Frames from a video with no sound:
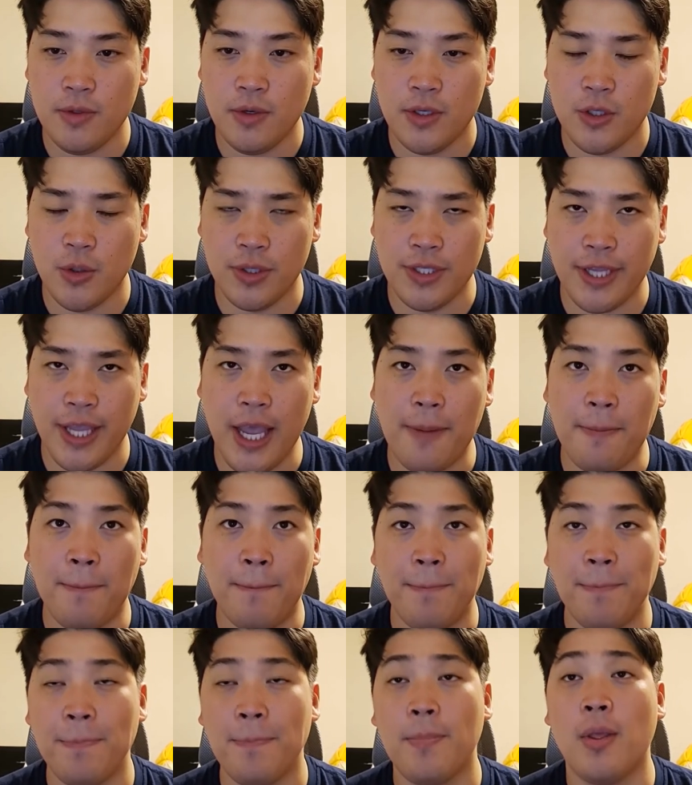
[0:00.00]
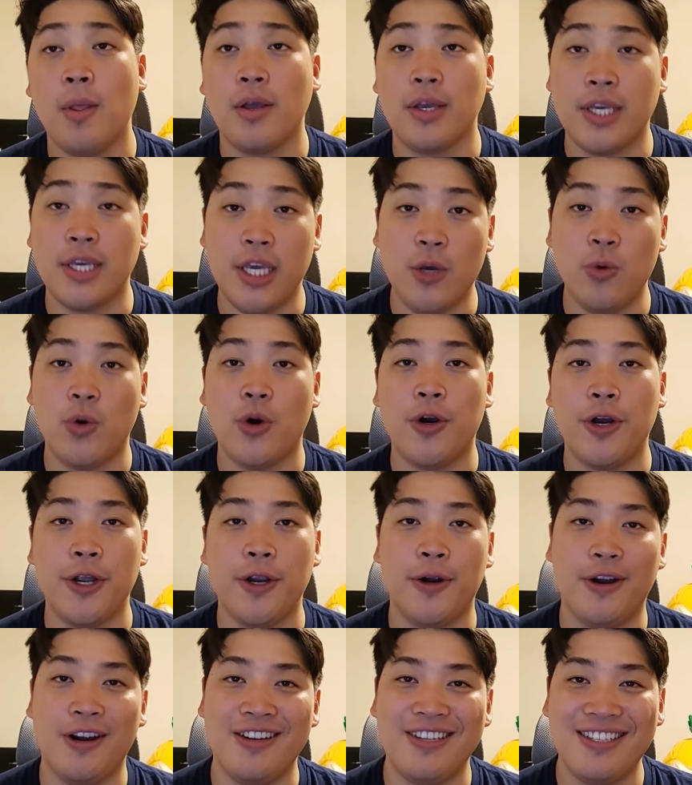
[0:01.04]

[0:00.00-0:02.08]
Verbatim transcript: So, once again, Key word here,